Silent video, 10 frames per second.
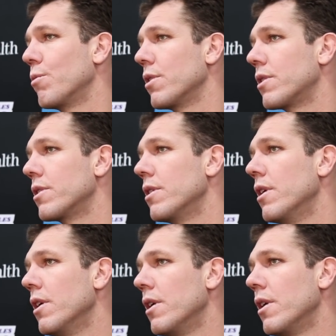With
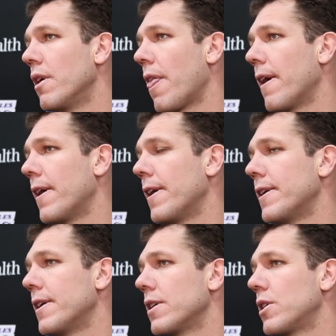
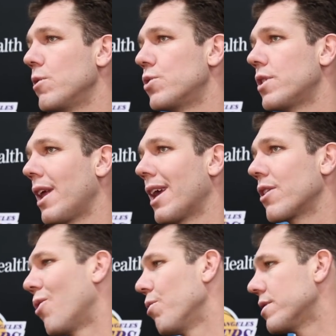Houston
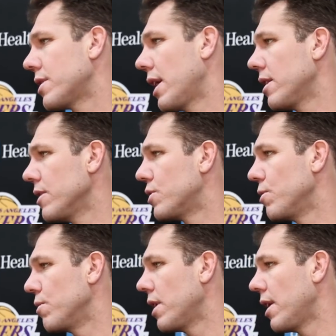and Golden State, these
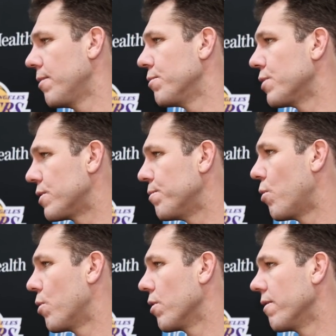two teams, it's
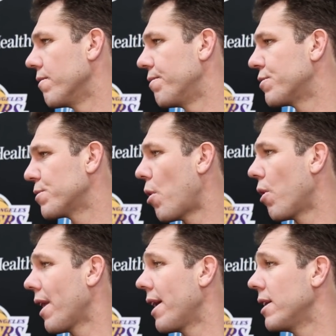more of
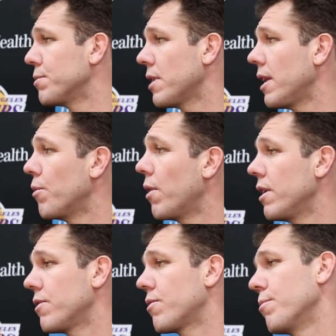small lineups
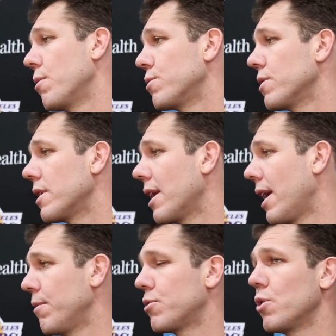anyways for most of the
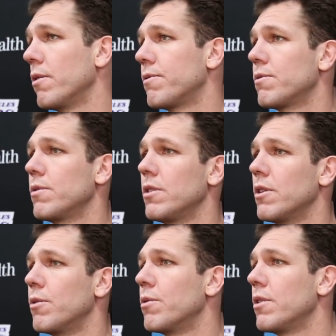game. So
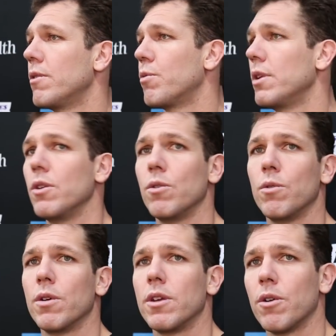if we
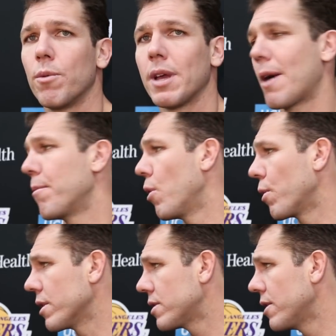got
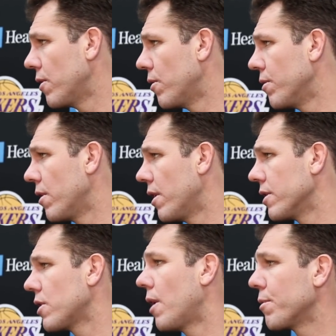Bogut still,
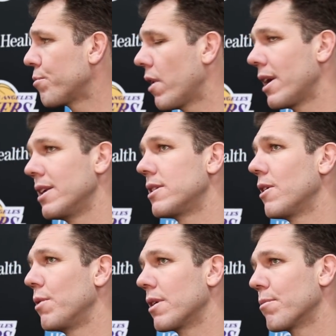Thomas Bryant's
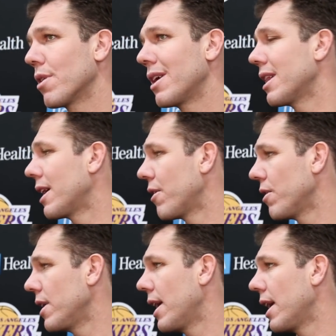there. We can play
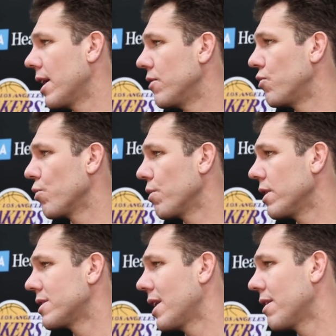Larry and
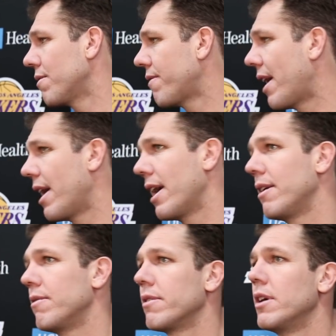Julius at the
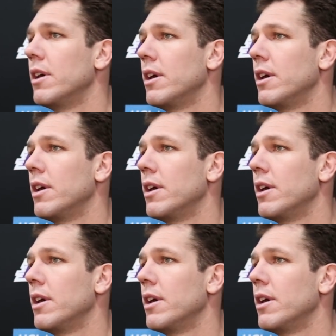5.